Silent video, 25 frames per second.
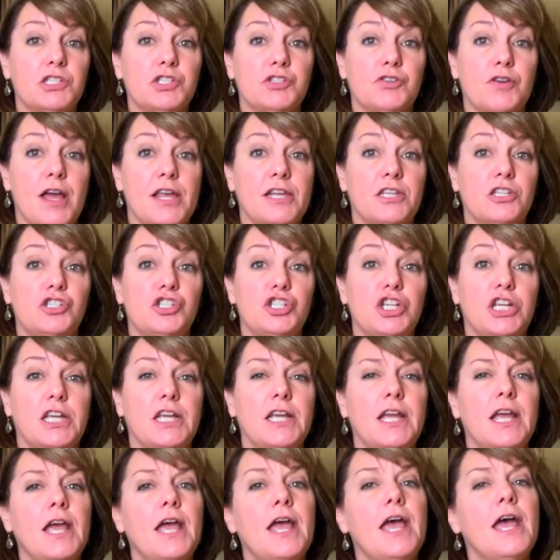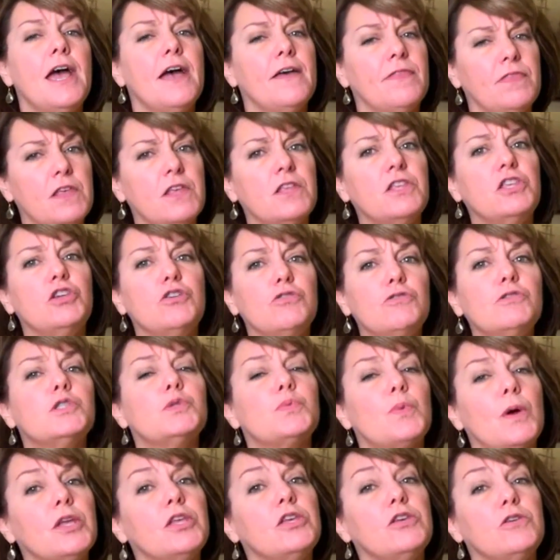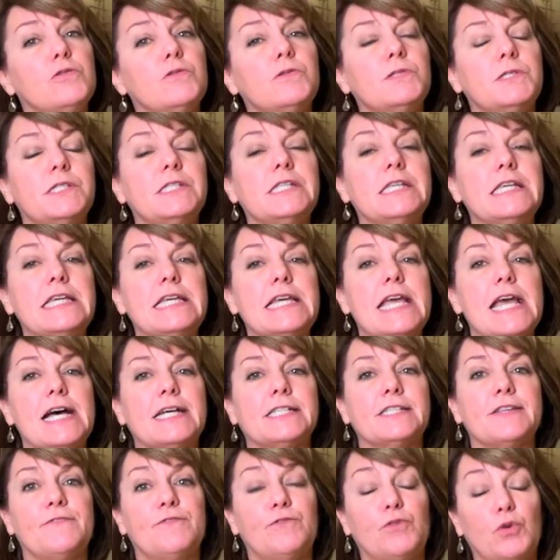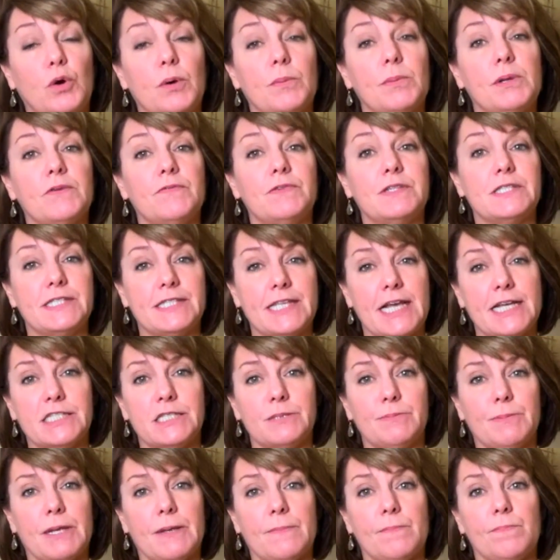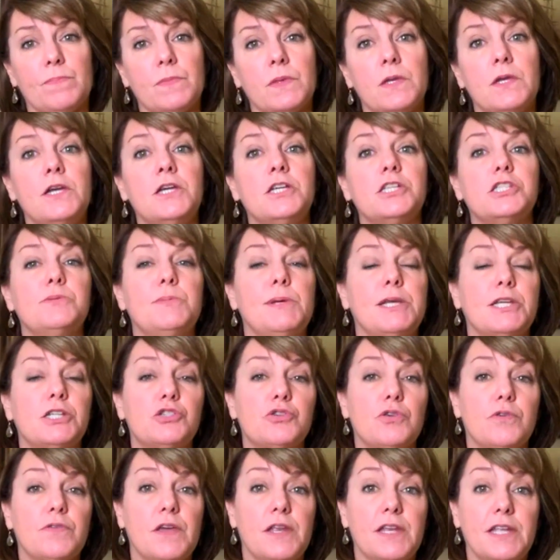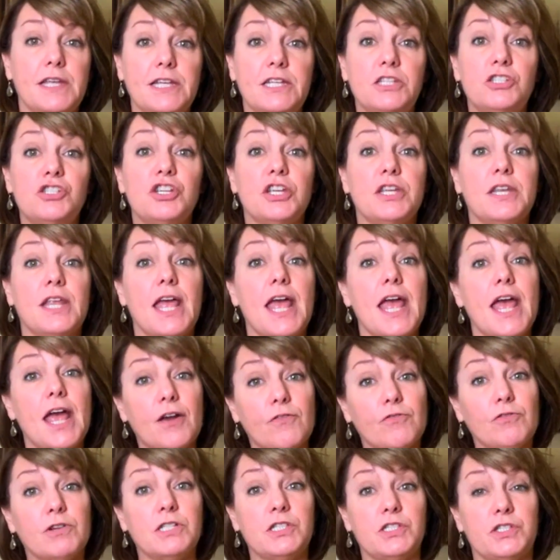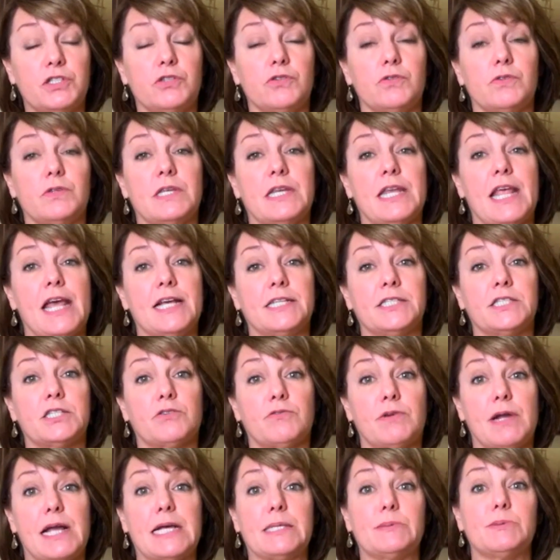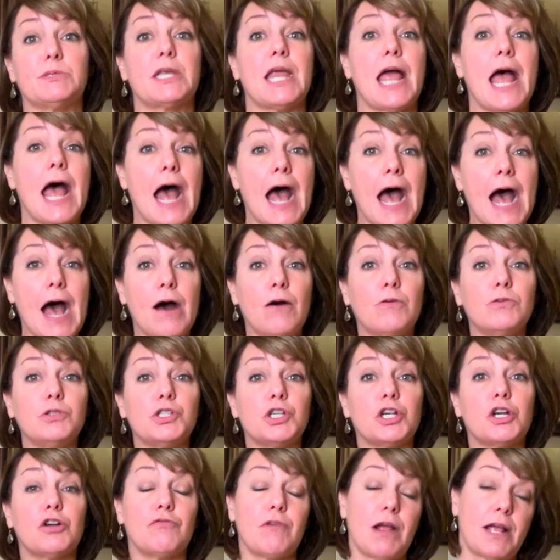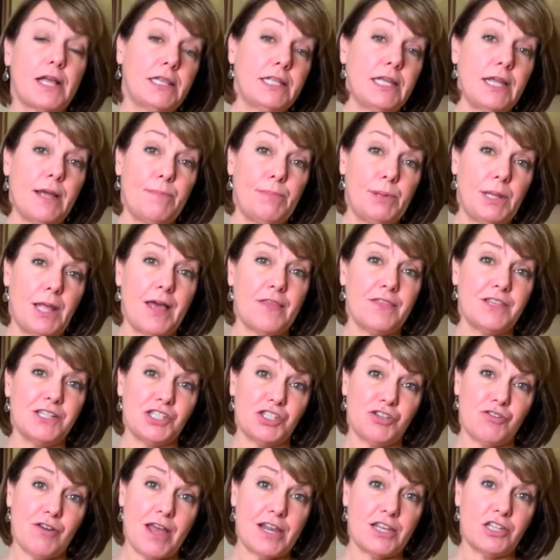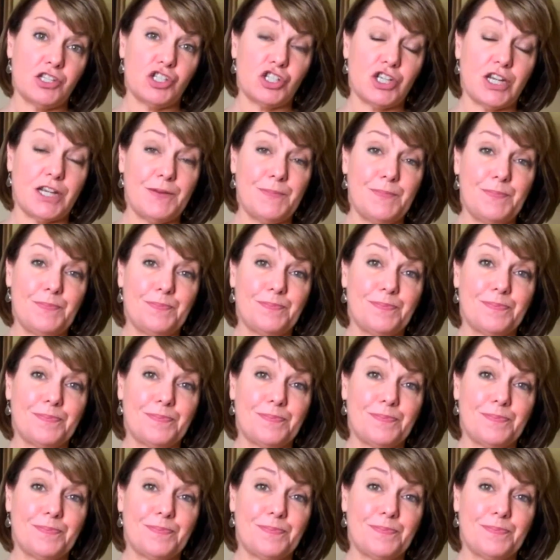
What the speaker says: the strategy, and then use what you see as a formative assessment to make sure that each and every student has grasped how to correctly apply the strategy.